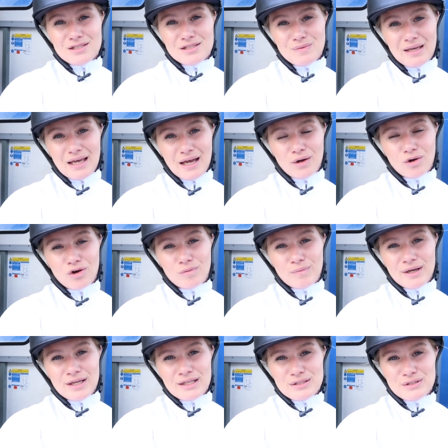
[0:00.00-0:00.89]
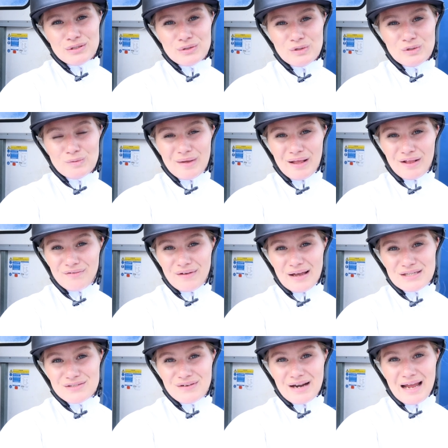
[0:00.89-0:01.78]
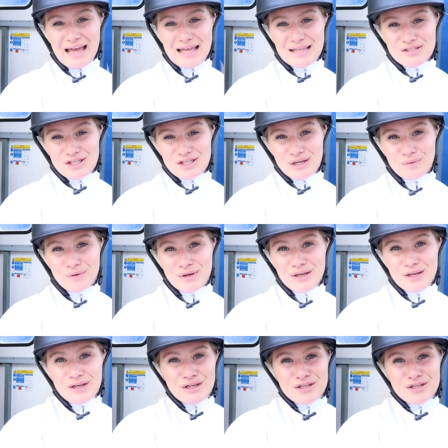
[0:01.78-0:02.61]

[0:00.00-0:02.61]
this weekend coming to Belfast for a Hendu,